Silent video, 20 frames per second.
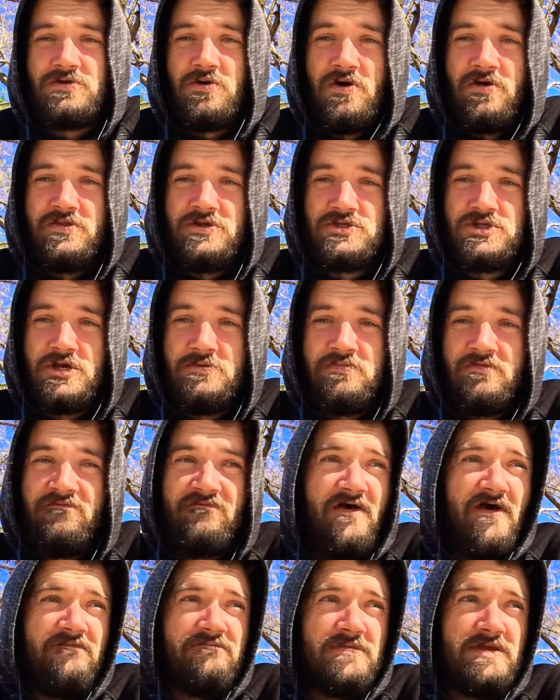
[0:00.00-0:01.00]
go on the trip
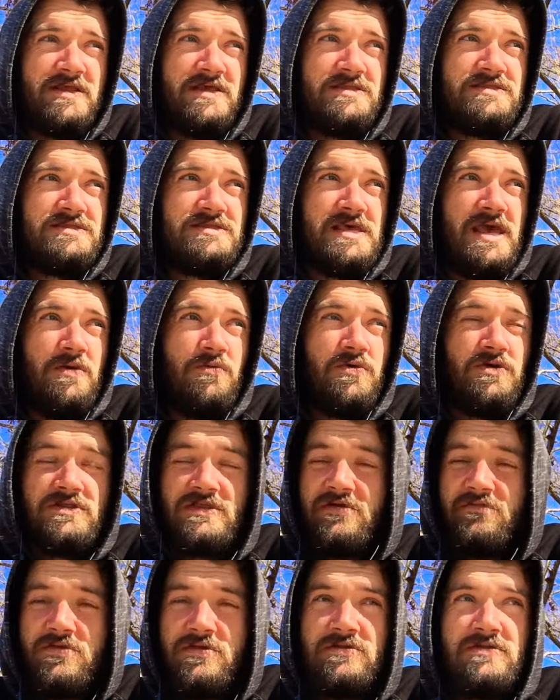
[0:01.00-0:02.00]
in 5 minutes, and we're
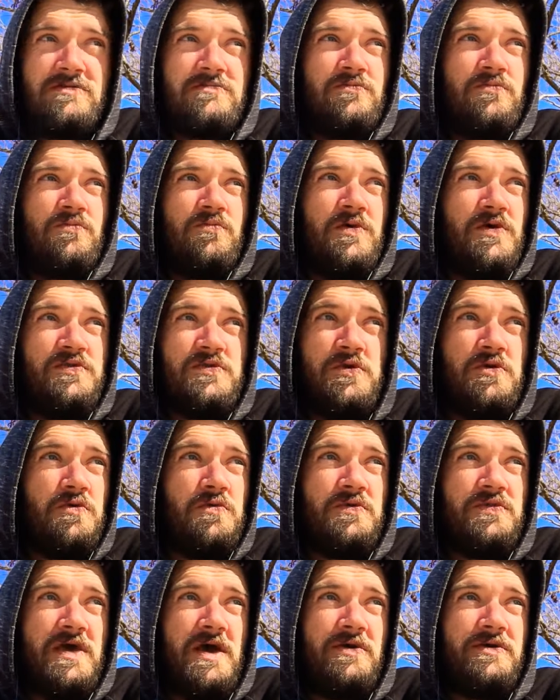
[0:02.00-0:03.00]
leaving with you
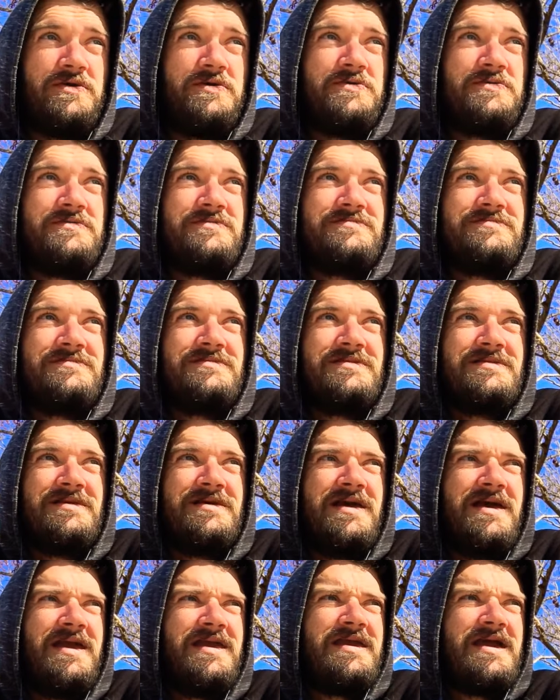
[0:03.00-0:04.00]
or without you.
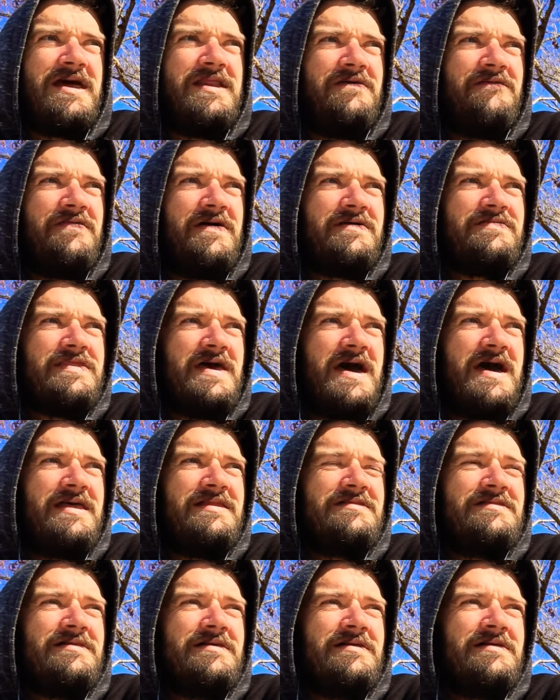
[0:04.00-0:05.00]
And kind of like
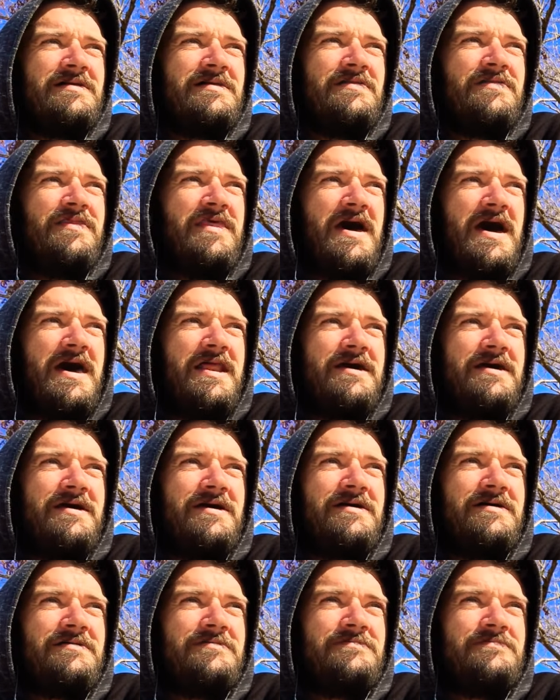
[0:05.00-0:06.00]
that,
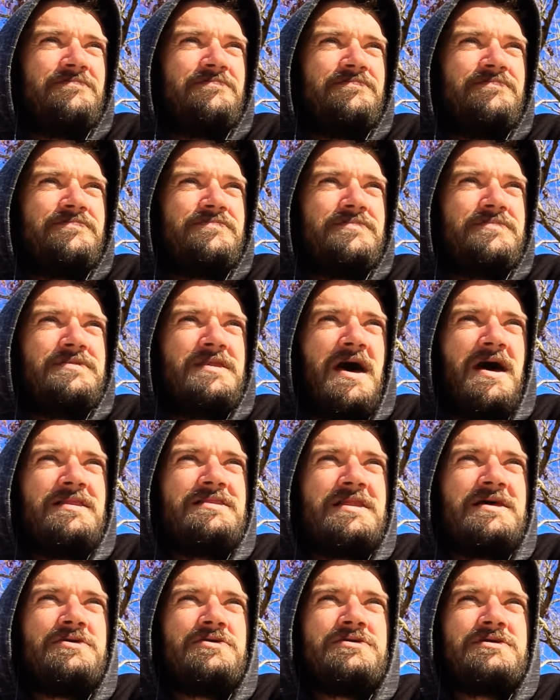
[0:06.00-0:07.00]

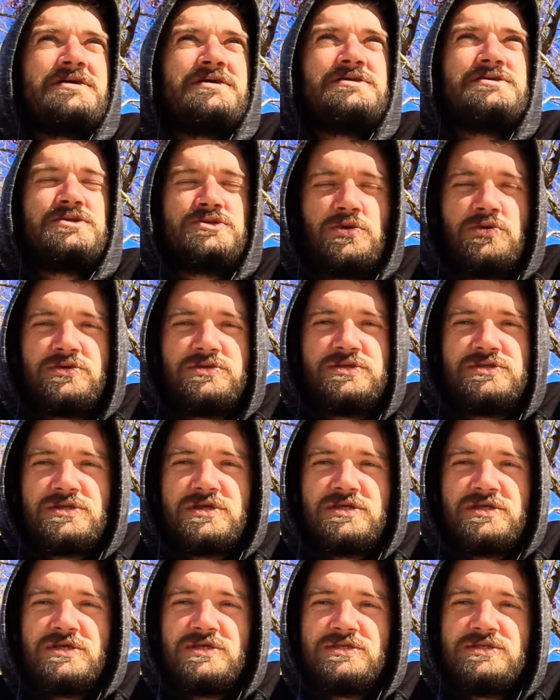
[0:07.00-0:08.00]
not literally Source is
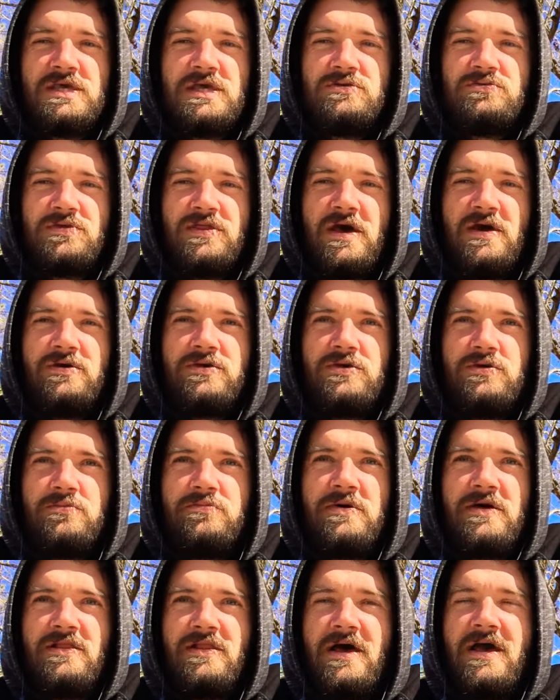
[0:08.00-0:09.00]
going to ascend without you,
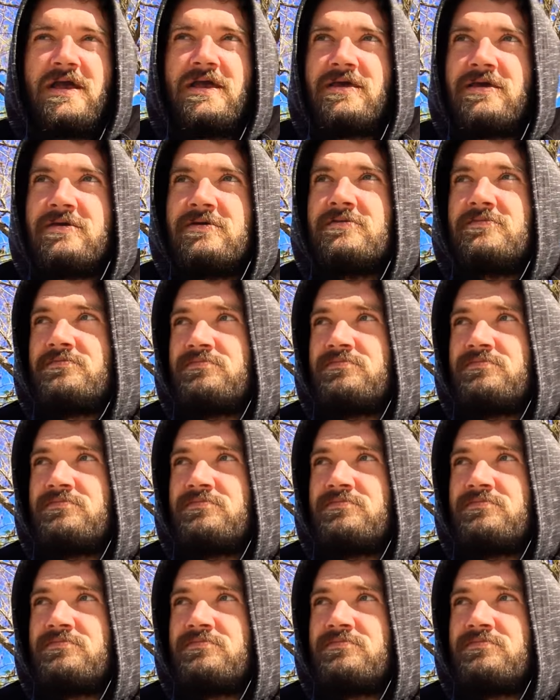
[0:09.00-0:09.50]
but like